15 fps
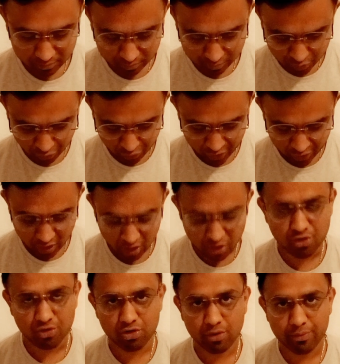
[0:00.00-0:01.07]
with
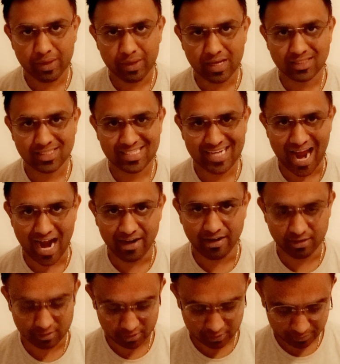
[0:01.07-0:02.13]
European
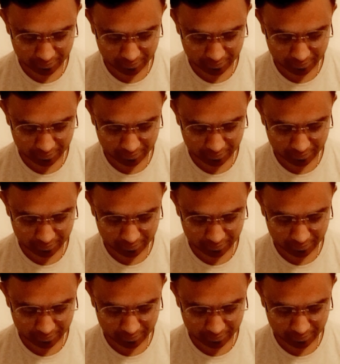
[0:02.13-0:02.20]
standards.